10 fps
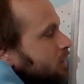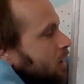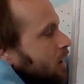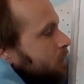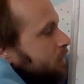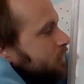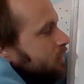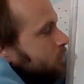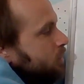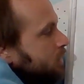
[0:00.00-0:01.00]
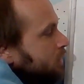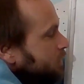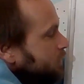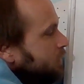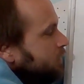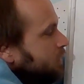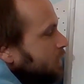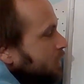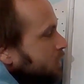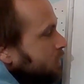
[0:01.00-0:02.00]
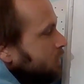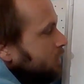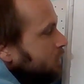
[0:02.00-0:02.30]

Opposite of B is this guy here.